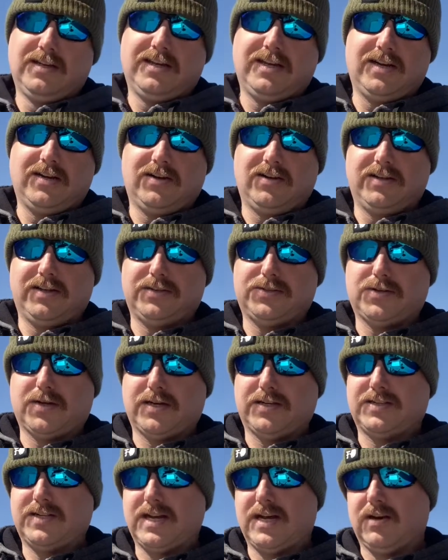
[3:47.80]
you know, that
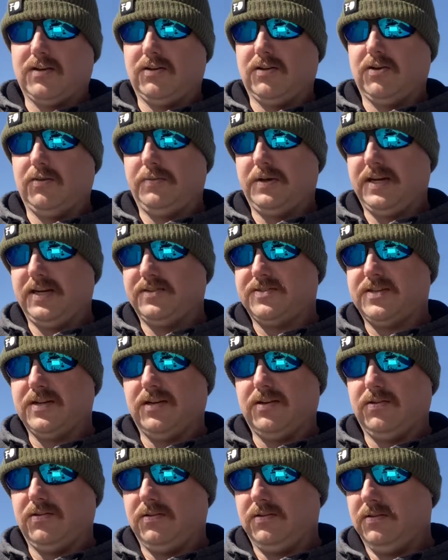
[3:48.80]
shrinks down a little bit. It's
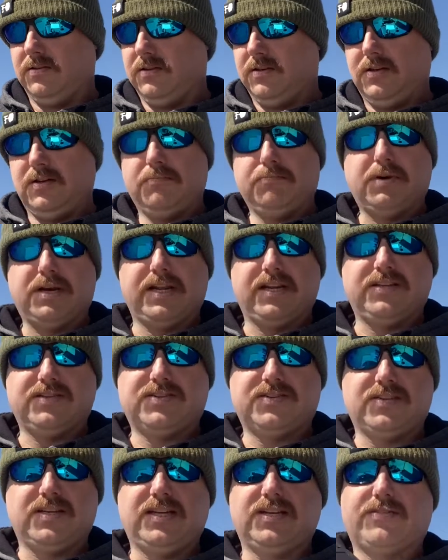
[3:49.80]
still, but
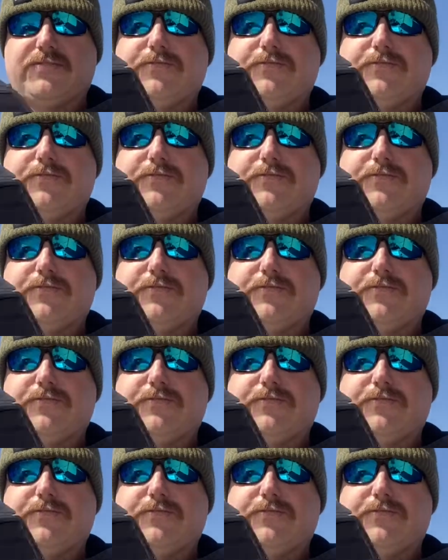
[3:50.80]
it's